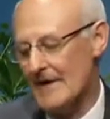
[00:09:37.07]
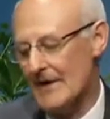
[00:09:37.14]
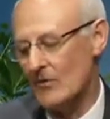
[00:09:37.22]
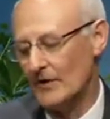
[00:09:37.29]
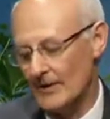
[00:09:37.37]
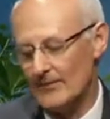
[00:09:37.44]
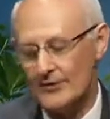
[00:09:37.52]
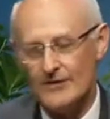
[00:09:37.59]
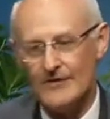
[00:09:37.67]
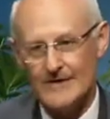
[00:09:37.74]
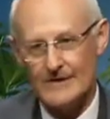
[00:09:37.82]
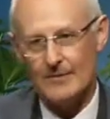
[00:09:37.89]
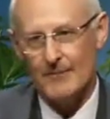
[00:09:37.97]
It will
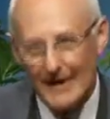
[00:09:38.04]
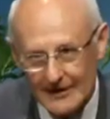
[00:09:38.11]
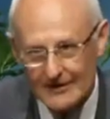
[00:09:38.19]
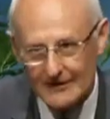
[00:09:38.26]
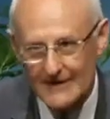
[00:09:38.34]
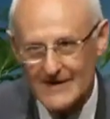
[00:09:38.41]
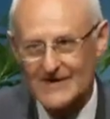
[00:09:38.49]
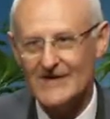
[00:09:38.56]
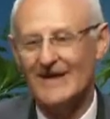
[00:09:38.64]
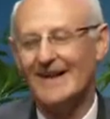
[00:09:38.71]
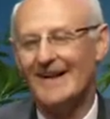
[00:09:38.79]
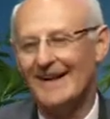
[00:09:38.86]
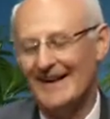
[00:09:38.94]
improve its
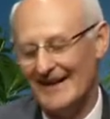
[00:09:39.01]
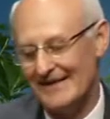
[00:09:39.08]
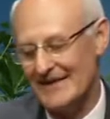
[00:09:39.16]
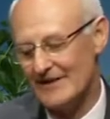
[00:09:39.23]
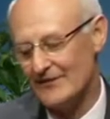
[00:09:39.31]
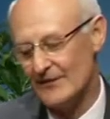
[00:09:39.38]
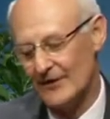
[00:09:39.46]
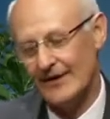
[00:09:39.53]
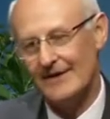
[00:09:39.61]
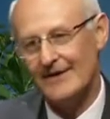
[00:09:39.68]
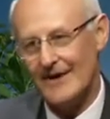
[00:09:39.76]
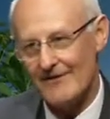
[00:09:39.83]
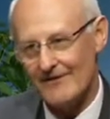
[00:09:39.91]
competitiveness and therefore
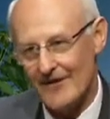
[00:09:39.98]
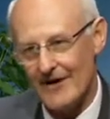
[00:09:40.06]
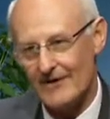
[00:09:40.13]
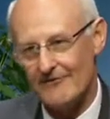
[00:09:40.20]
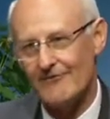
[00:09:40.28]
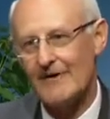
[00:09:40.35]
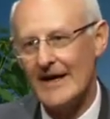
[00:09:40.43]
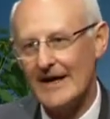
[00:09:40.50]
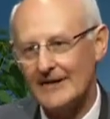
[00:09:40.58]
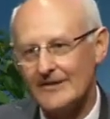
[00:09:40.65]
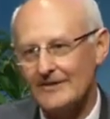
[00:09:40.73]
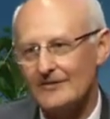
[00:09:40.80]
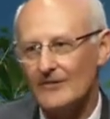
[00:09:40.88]
can divert
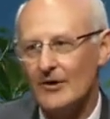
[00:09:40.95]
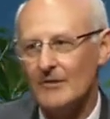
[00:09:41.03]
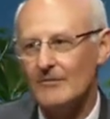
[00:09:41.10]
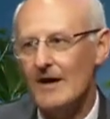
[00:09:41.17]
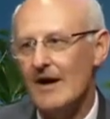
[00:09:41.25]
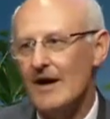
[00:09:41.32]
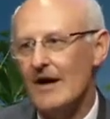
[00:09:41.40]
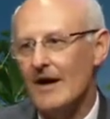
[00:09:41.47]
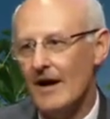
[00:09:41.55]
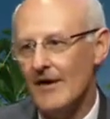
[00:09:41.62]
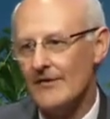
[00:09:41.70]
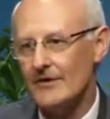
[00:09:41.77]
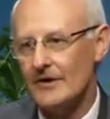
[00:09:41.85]
freight from
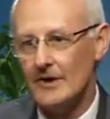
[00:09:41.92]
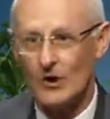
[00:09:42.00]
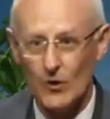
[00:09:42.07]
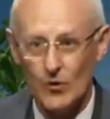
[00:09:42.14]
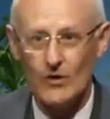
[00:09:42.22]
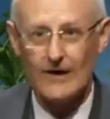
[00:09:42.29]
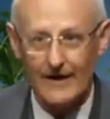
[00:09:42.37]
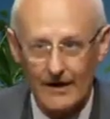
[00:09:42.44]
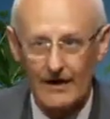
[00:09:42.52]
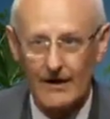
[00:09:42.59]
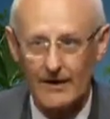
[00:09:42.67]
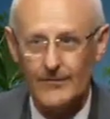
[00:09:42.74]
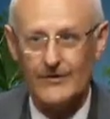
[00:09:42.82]
other lower
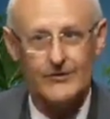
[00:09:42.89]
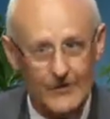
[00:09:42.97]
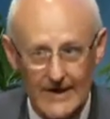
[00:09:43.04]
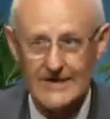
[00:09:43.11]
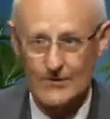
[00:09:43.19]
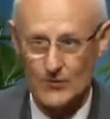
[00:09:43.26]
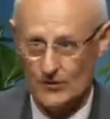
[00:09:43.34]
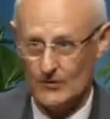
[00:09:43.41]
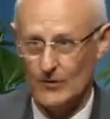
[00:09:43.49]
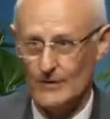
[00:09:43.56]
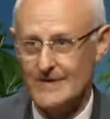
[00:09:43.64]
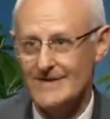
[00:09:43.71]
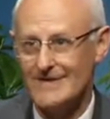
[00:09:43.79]
carbon transport
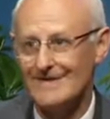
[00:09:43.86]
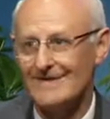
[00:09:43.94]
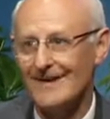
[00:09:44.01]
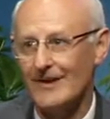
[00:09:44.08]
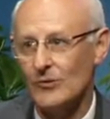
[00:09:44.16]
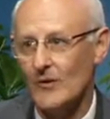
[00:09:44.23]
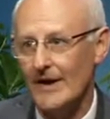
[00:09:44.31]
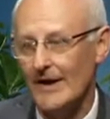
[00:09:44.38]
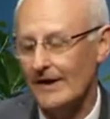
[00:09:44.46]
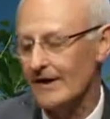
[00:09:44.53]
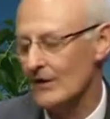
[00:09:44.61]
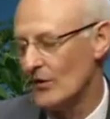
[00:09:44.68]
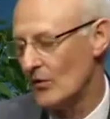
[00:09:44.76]
modes like
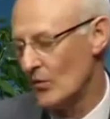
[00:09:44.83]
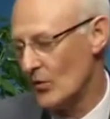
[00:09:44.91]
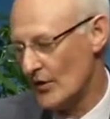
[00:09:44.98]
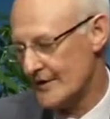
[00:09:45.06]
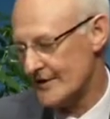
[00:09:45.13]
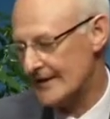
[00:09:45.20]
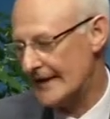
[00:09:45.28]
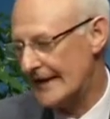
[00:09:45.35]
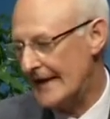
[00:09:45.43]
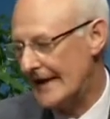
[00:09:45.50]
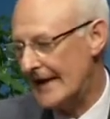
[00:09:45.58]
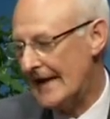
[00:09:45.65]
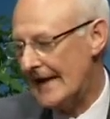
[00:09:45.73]
rail or water.
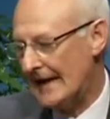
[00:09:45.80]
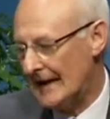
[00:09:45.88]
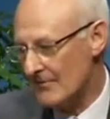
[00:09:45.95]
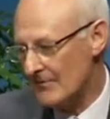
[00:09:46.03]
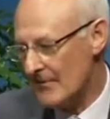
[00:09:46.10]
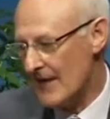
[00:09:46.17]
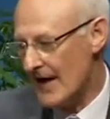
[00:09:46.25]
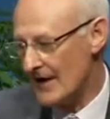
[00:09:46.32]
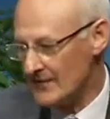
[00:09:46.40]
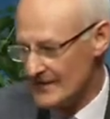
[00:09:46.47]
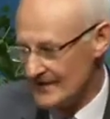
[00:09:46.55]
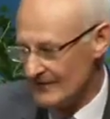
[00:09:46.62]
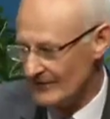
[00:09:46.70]

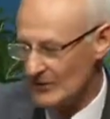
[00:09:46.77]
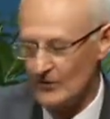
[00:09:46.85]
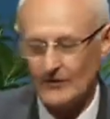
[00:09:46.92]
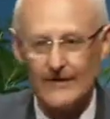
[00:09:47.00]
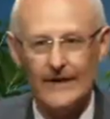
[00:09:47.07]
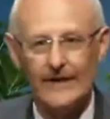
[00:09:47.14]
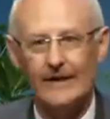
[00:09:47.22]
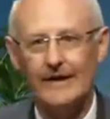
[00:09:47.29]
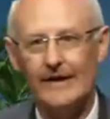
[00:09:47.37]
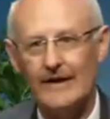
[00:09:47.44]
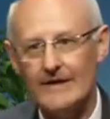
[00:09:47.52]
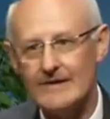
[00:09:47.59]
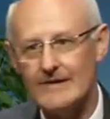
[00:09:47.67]
I was involved
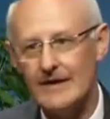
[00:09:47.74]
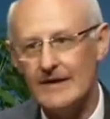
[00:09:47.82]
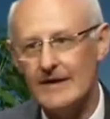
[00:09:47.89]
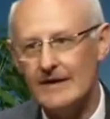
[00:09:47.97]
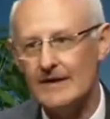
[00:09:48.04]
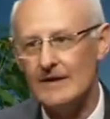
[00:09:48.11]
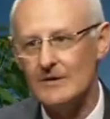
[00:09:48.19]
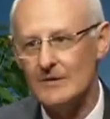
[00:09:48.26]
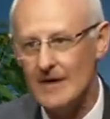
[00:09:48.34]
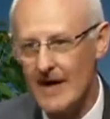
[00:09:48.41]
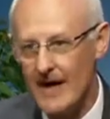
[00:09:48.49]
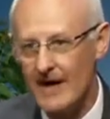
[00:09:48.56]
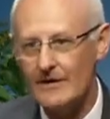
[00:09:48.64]
in a study in the
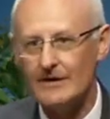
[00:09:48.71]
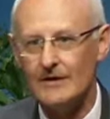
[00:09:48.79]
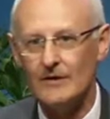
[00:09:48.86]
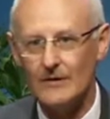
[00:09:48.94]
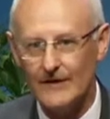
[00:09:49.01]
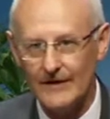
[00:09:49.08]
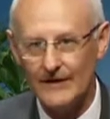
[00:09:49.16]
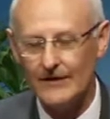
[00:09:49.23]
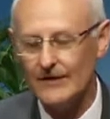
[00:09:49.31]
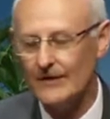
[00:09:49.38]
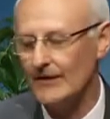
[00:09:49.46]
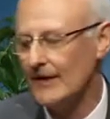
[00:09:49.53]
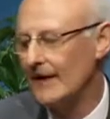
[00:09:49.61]
UK that looked
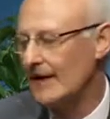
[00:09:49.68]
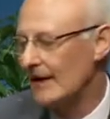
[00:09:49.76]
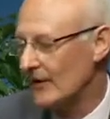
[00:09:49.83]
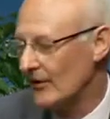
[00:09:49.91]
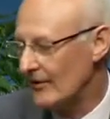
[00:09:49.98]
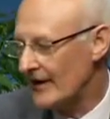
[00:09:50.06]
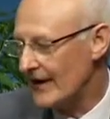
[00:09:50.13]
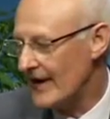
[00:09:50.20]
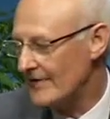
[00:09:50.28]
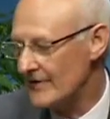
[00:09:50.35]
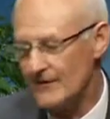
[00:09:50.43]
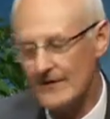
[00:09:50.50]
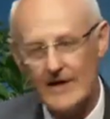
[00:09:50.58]
into longer,
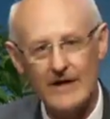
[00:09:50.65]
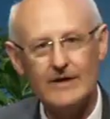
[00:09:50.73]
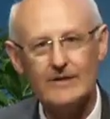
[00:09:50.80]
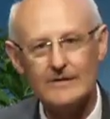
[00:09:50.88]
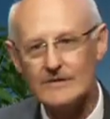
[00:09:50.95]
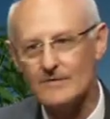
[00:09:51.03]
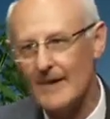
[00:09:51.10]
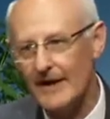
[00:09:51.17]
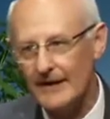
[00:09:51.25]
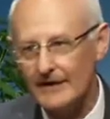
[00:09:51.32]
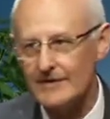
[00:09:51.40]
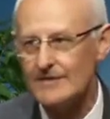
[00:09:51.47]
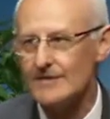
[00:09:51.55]
heavier vehicles
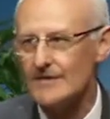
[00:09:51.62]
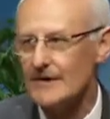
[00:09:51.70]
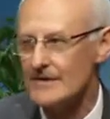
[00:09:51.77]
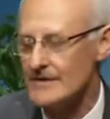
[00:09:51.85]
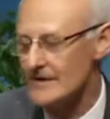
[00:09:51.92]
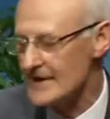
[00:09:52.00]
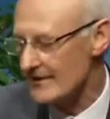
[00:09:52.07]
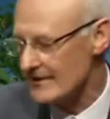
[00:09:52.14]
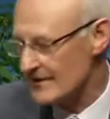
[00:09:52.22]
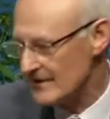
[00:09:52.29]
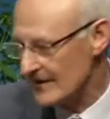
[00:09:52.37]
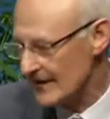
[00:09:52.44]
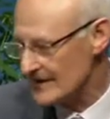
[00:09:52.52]
back in
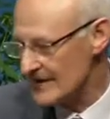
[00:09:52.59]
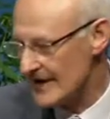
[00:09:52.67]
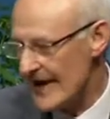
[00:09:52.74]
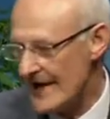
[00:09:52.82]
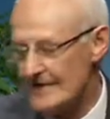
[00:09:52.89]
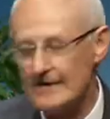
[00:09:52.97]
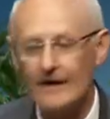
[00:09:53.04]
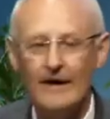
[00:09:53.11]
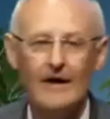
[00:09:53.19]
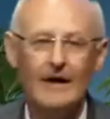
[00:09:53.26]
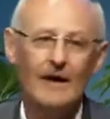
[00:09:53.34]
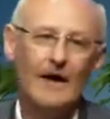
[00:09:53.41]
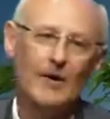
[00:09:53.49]
2007, 2008.
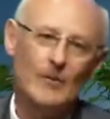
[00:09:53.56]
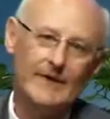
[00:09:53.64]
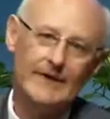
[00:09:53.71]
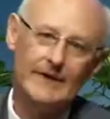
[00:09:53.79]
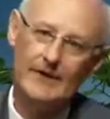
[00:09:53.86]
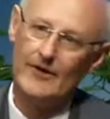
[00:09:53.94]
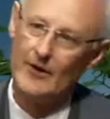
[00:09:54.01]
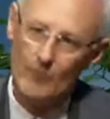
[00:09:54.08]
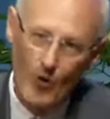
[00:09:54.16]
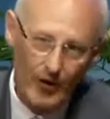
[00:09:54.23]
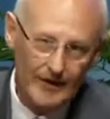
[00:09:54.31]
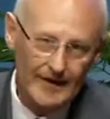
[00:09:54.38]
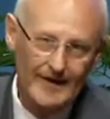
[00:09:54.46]
And we did a lot of
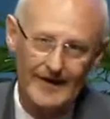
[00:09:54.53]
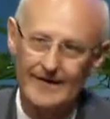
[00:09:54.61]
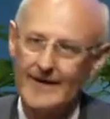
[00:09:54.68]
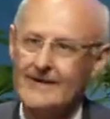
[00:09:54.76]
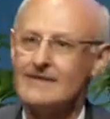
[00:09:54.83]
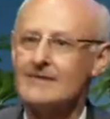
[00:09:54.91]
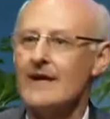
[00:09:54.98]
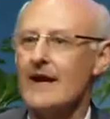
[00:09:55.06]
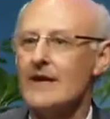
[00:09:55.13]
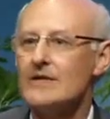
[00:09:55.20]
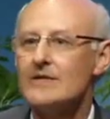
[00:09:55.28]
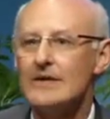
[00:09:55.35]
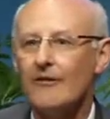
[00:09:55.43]
modelling at that
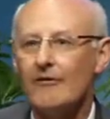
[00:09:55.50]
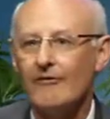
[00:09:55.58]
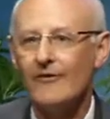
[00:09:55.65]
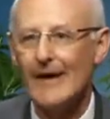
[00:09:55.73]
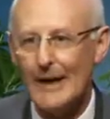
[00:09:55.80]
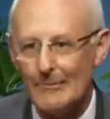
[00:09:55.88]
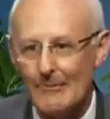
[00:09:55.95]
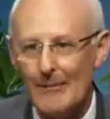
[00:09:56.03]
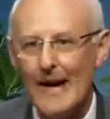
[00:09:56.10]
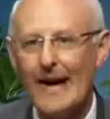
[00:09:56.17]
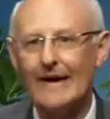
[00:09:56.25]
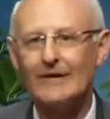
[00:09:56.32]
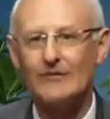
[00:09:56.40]
stage of the
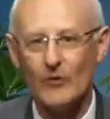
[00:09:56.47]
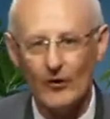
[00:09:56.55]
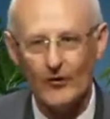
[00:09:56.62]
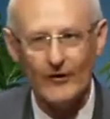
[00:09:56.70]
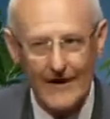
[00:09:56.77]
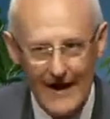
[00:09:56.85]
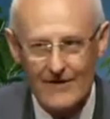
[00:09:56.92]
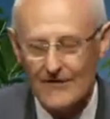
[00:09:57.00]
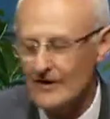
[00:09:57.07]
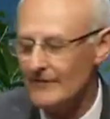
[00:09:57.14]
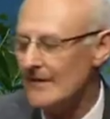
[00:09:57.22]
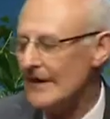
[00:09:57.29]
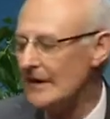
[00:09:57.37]
impact of longer and
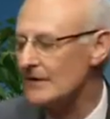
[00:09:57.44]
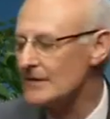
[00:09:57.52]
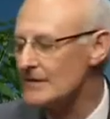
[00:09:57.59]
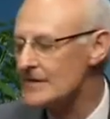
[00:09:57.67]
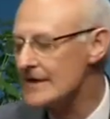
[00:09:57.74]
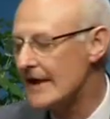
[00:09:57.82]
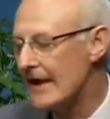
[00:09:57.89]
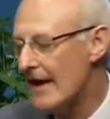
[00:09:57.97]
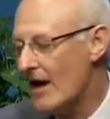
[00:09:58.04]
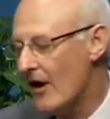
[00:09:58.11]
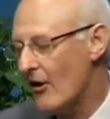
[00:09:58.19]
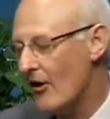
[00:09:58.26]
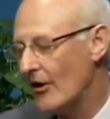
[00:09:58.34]
heavier vehicles
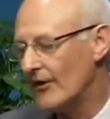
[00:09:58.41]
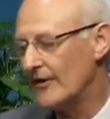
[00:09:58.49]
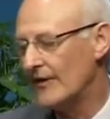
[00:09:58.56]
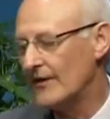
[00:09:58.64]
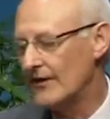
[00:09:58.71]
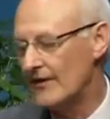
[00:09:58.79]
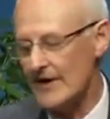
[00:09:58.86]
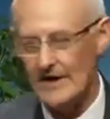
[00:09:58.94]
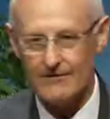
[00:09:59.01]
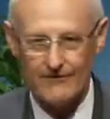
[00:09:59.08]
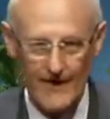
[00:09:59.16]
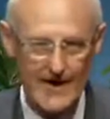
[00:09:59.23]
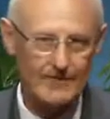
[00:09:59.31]
on
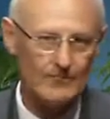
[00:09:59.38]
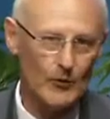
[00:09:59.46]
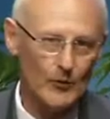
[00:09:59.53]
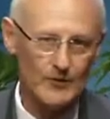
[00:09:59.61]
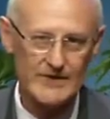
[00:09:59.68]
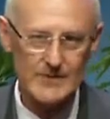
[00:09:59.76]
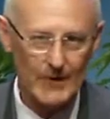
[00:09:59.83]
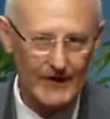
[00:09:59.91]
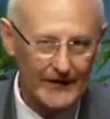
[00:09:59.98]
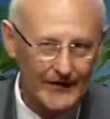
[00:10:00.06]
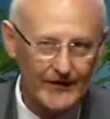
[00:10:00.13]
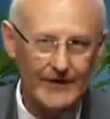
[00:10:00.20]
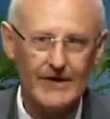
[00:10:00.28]
the freight modal
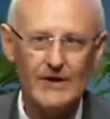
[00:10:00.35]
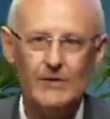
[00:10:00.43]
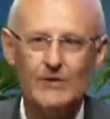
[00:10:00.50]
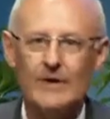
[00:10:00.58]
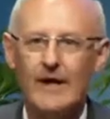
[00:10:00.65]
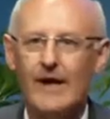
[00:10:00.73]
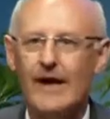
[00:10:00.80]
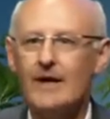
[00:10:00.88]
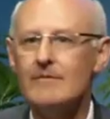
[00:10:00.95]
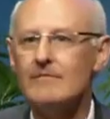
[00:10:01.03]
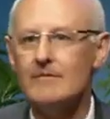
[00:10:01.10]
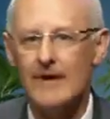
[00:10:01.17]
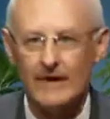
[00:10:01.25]
split in the
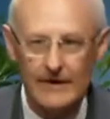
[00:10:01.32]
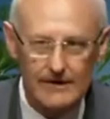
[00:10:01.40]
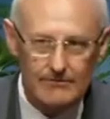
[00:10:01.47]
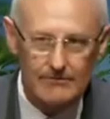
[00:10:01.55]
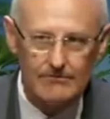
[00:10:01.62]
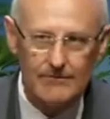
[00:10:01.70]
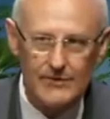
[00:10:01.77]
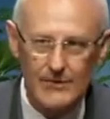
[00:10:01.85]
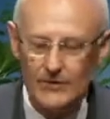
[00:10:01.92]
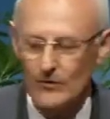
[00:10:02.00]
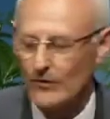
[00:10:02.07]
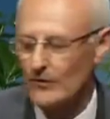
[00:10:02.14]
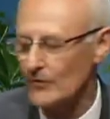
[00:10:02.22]
UK, mainly
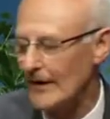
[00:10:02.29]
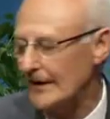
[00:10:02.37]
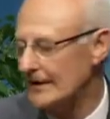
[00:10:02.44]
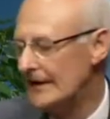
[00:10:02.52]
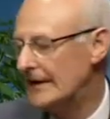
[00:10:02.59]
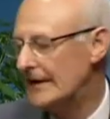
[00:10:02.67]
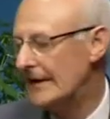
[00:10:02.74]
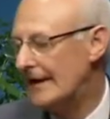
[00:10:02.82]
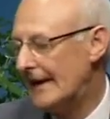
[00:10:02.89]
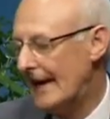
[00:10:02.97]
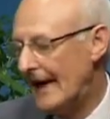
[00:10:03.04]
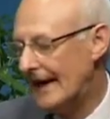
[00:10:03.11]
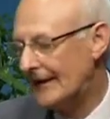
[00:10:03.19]
between road and rail.
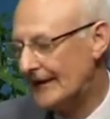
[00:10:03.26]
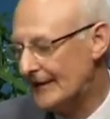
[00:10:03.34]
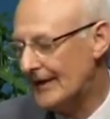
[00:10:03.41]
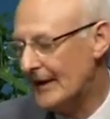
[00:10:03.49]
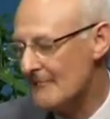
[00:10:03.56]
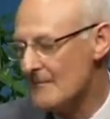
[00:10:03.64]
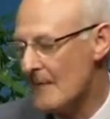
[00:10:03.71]
And